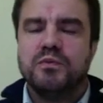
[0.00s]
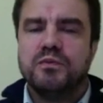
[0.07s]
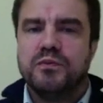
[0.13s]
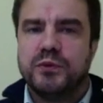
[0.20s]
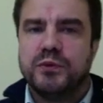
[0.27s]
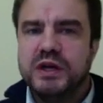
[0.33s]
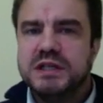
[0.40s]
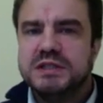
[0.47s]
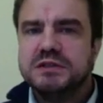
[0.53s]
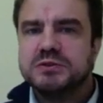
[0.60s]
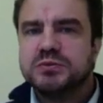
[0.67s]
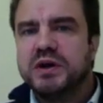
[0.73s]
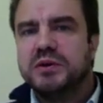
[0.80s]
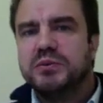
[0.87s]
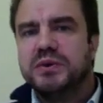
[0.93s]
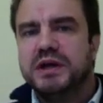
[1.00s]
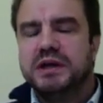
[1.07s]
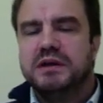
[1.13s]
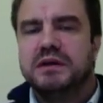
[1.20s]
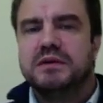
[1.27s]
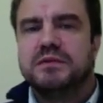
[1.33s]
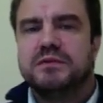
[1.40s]
reasons why
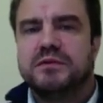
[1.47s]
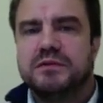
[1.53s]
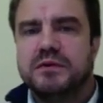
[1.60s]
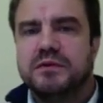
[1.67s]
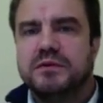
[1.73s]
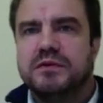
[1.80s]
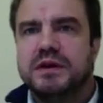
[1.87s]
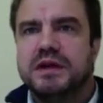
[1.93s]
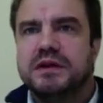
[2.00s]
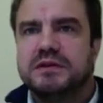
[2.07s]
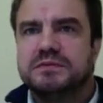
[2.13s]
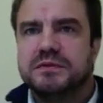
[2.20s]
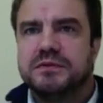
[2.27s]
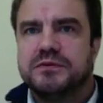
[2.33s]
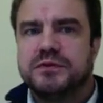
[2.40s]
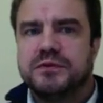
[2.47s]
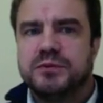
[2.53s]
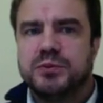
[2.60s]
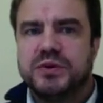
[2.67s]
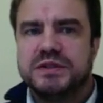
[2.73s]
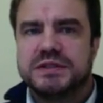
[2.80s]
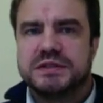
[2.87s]
we
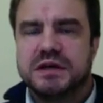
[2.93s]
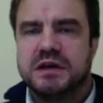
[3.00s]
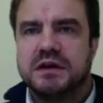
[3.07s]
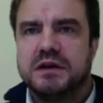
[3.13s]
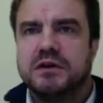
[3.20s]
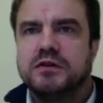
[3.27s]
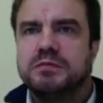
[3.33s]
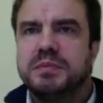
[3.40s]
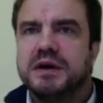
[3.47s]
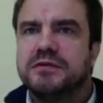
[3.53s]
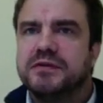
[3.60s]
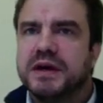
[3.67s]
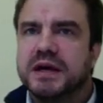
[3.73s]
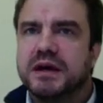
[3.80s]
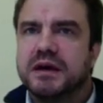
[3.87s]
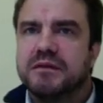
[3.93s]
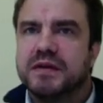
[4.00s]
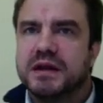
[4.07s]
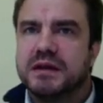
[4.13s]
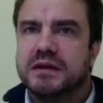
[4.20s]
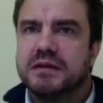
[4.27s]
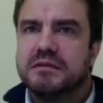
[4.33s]
started off by thinking
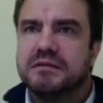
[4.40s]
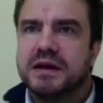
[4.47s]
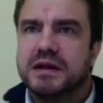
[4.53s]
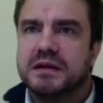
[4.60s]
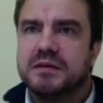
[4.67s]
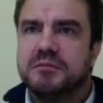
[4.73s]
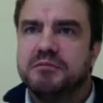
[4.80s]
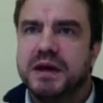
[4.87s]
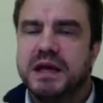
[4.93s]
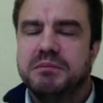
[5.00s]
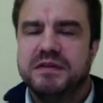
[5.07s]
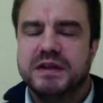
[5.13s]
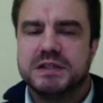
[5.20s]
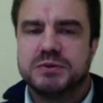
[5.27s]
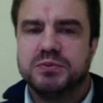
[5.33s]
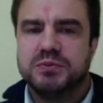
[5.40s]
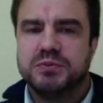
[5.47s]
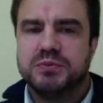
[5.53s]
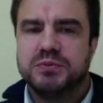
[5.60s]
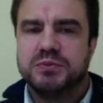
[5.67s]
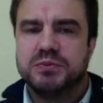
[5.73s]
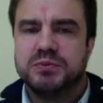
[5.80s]
that maybe this
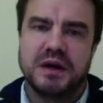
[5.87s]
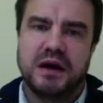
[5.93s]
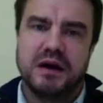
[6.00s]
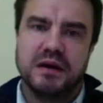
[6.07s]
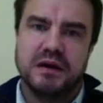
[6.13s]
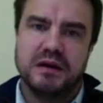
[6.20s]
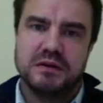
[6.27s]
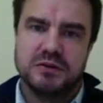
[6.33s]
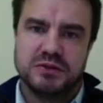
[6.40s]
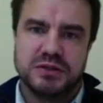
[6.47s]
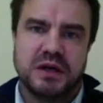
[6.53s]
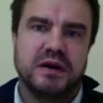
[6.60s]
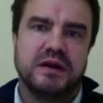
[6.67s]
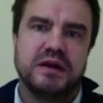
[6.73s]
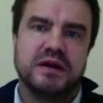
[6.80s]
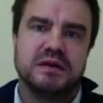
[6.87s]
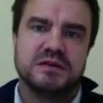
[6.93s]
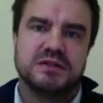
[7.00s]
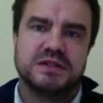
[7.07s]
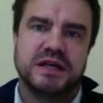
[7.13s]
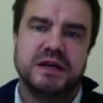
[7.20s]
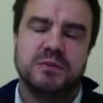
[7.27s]
wouldn't apply to China in
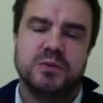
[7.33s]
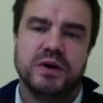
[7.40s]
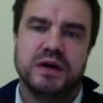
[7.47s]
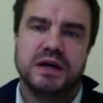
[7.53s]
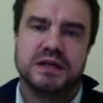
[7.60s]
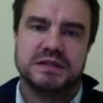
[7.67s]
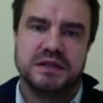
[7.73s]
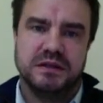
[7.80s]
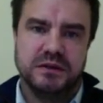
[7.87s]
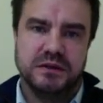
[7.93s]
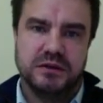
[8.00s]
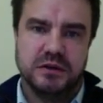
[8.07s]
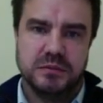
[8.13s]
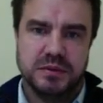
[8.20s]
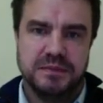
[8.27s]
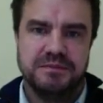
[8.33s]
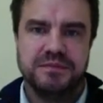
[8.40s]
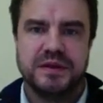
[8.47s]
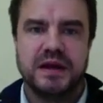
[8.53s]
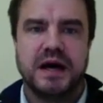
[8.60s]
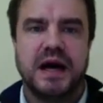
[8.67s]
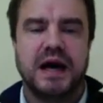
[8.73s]
the same way as in Europe.
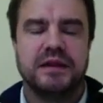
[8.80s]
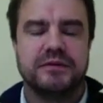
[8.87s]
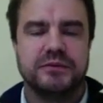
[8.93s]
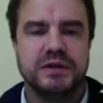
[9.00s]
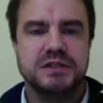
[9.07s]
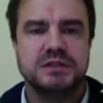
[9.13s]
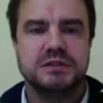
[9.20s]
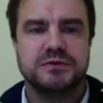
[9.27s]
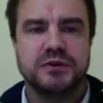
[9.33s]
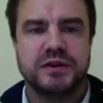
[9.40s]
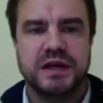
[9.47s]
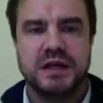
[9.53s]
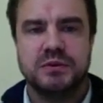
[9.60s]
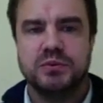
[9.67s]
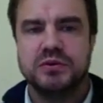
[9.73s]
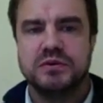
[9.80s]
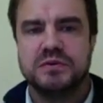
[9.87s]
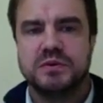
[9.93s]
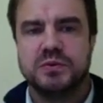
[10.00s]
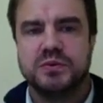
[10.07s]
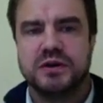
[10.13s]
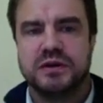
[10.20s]
And the reasons for that
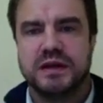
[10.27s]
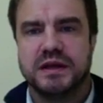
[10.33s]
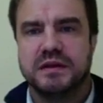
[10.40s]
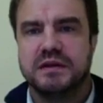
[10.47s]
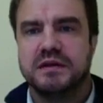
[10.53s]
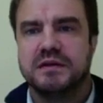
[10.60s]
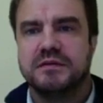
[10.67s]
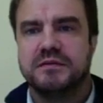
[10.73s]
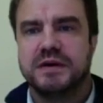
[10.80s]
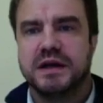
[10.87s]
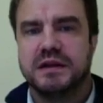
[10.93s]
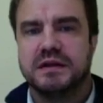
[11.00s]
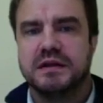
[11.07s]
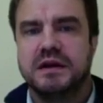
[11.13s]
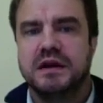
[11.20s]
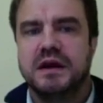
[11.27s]
were that